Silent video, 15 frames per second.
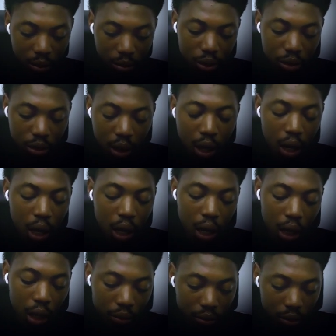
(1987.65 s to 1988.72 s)
but
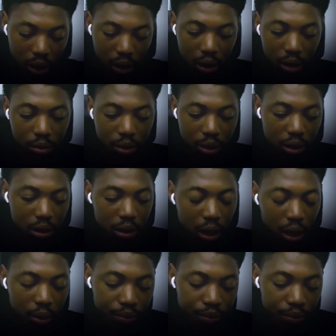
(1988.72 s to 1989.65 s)
deliberate